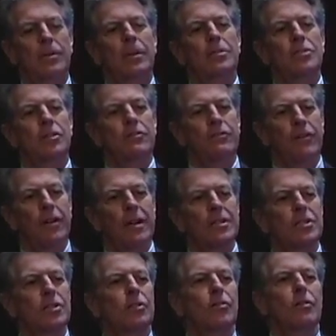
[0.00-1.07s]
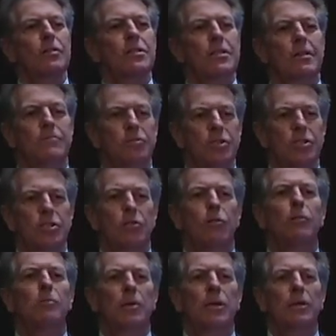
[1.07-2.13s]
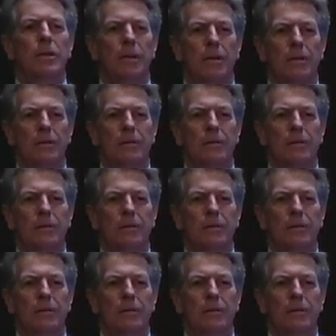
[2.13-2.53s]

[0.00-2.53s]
then she finds the concept just so appealing.